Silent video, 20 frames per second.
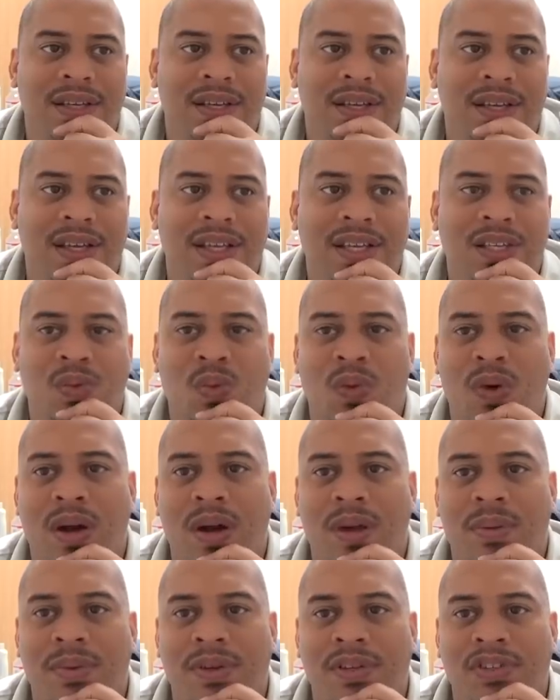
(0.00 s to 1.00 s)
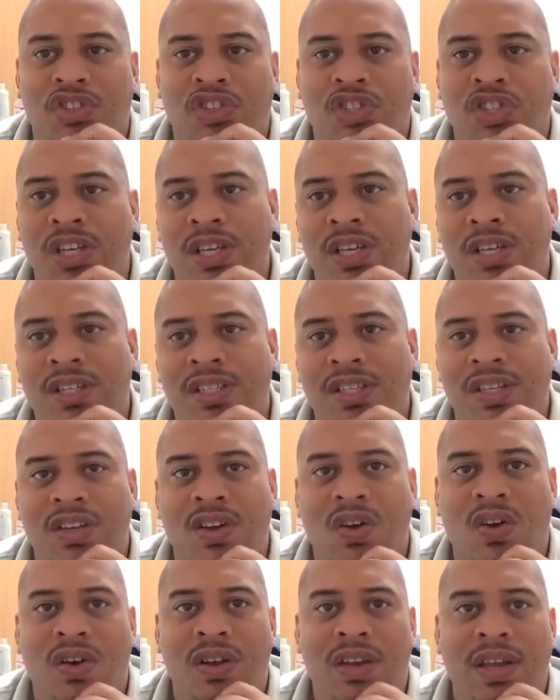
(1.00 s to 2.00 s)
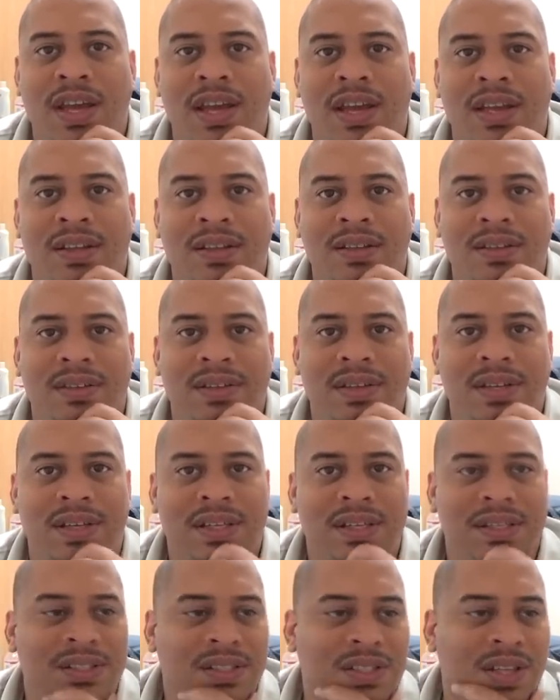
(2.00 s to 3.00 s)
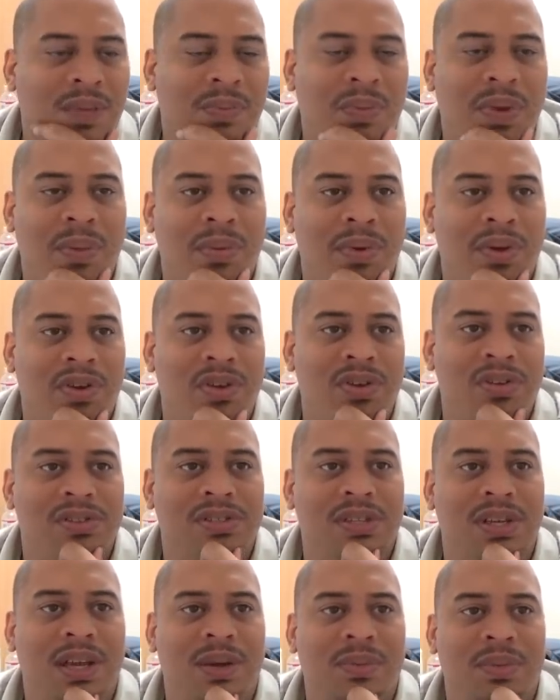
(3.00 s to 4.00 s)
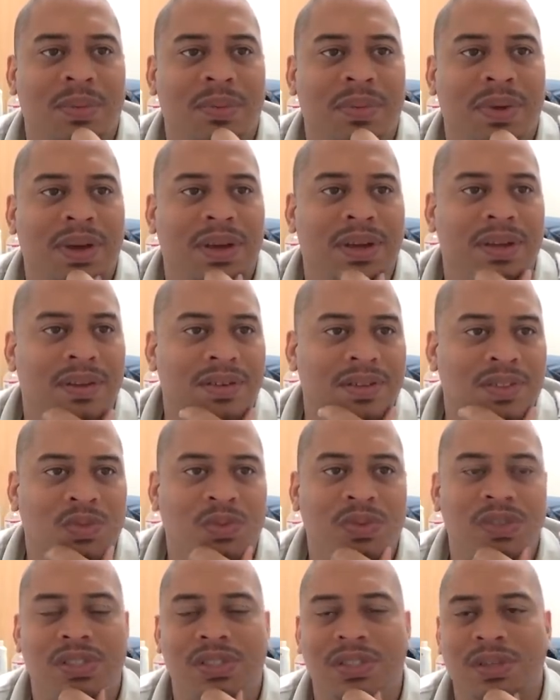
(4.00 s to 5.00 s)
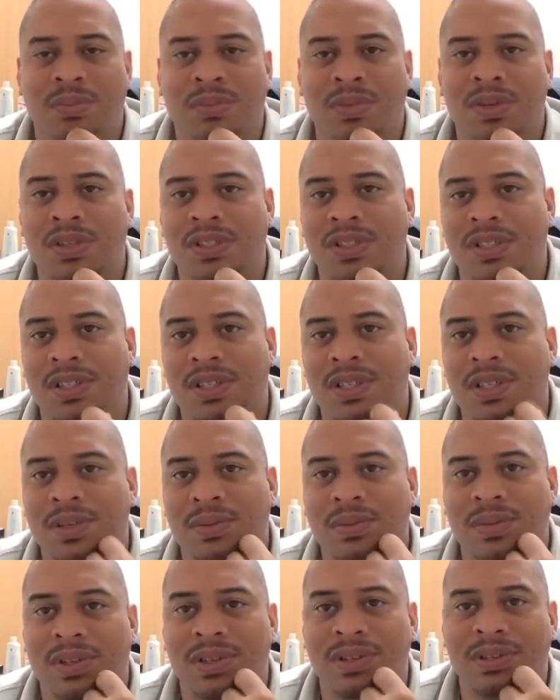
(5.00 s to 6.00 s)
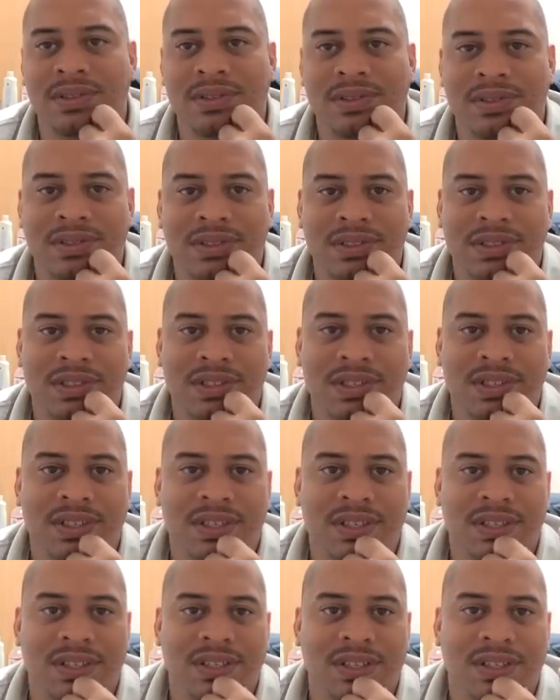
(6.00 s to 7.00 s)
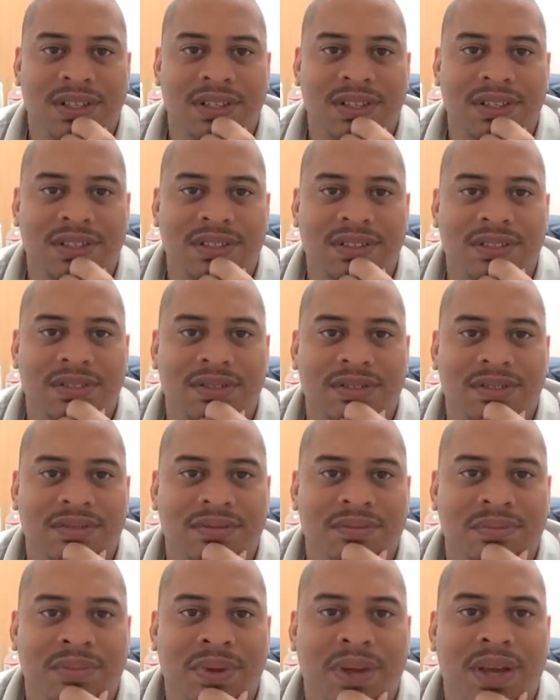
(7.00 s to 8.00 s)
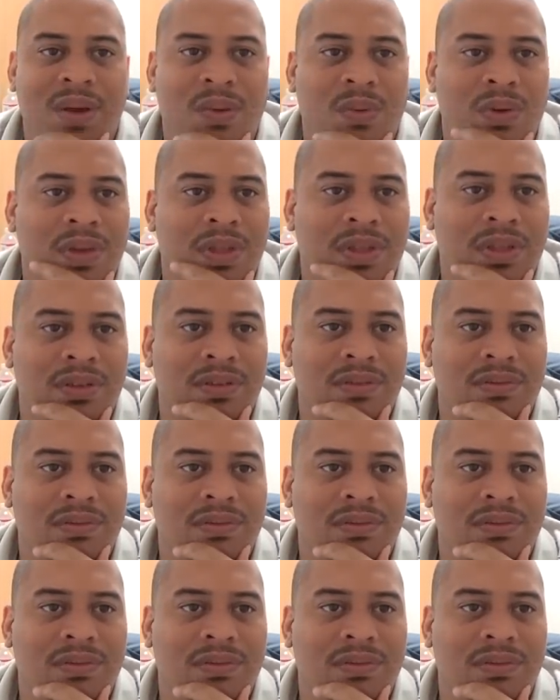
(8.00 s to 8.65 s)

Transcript: He's wearing the sheiks and all that. Some people accusing him of being switching to Muslim and and being with